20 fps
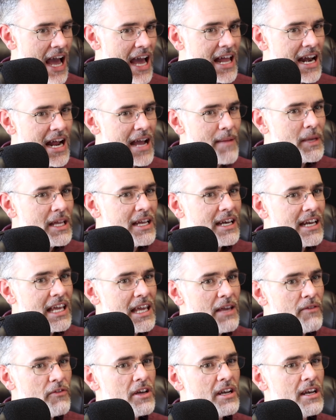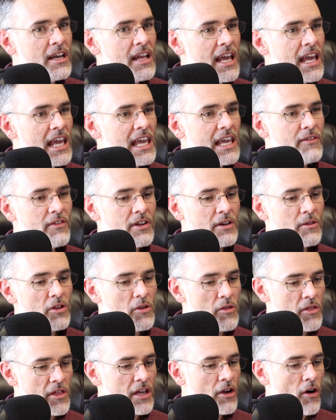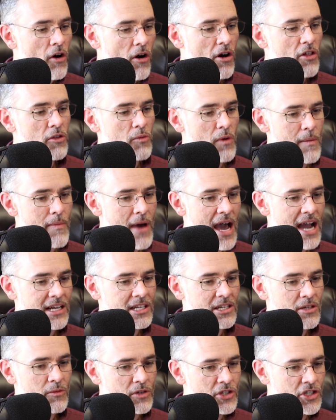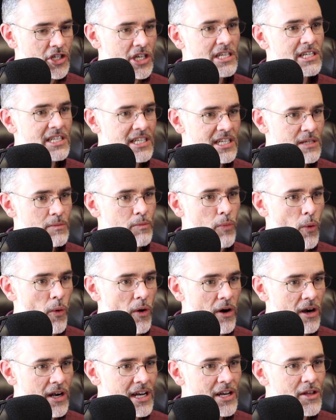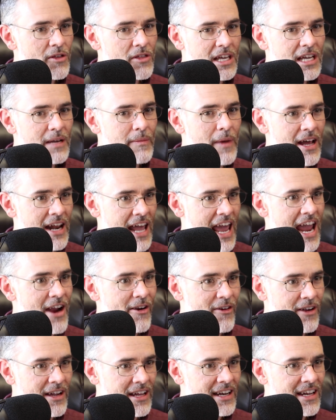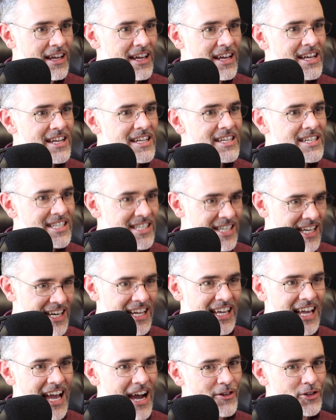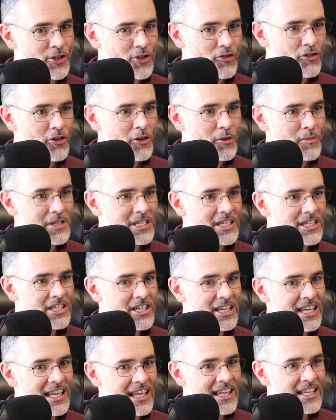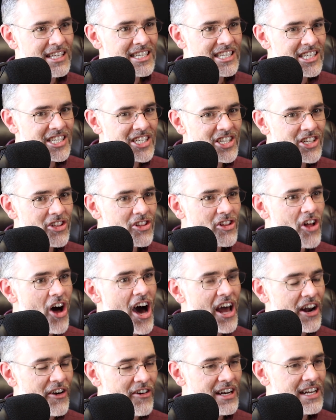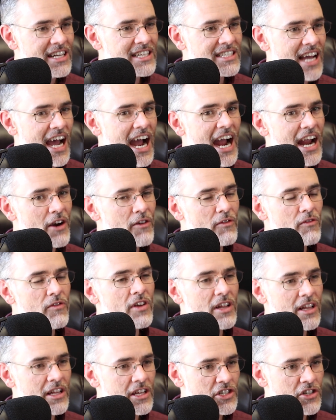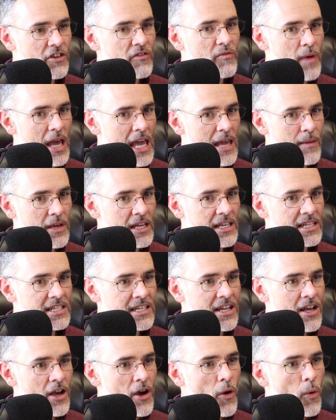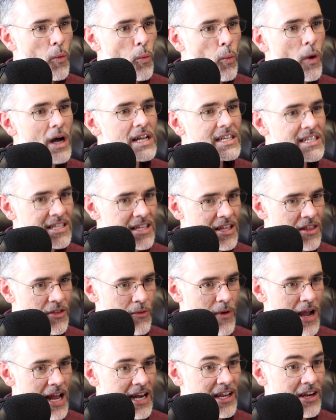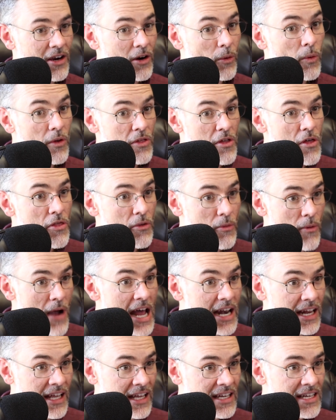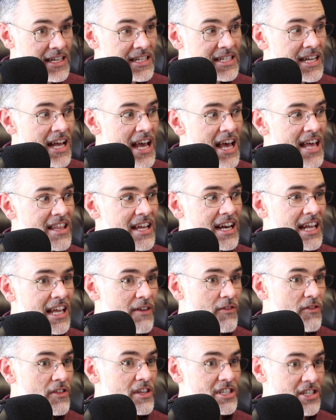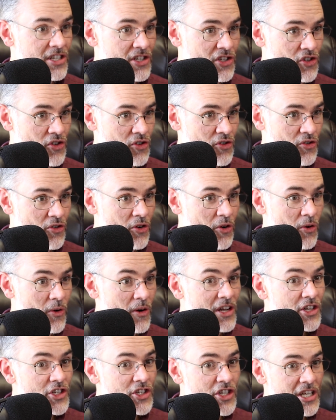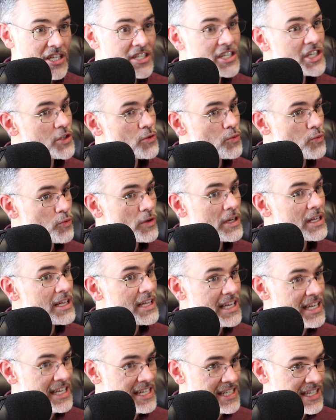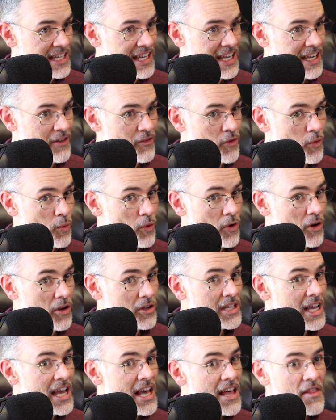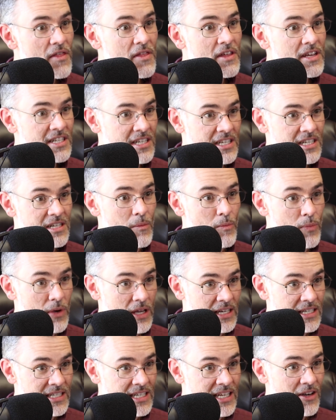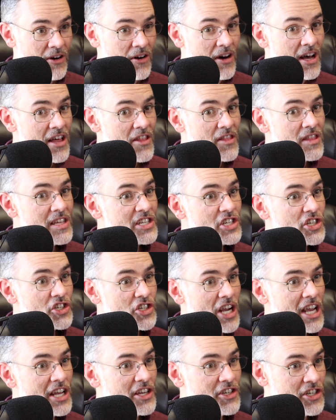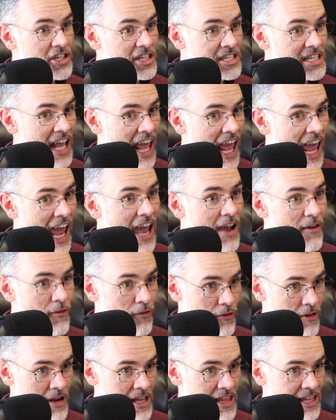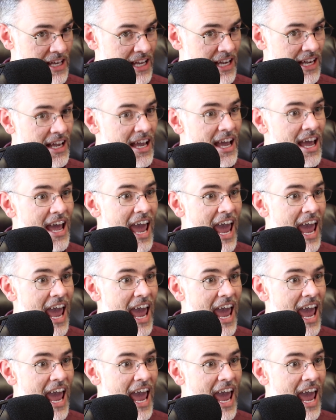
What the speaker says: And I mean, even you think all the way back to when Jesus is born, and you think about Herod sending out troops to slaughter an entire village of babies. What's the threat here? Well, the threat is that if this is true, Jesus really is king of the world. This is a big deal. This changes everything.